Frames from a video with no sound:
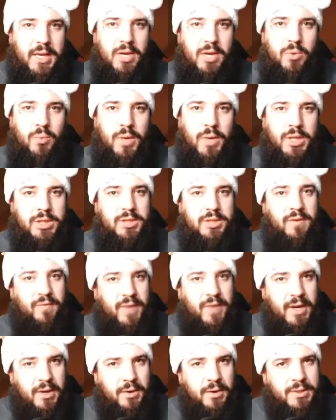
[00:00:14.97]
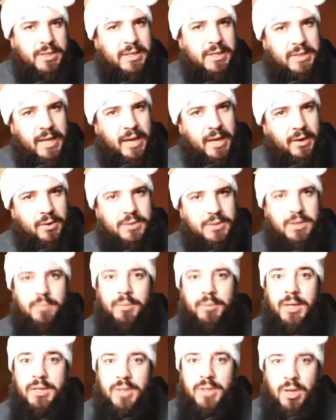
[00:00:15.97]
in which defenders and attackers
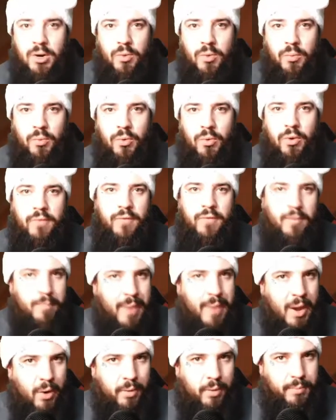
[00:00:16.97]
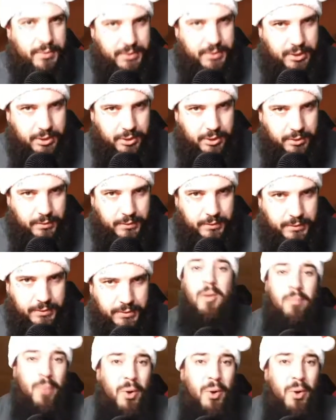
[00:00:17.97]
can play tug-of-war for power positions.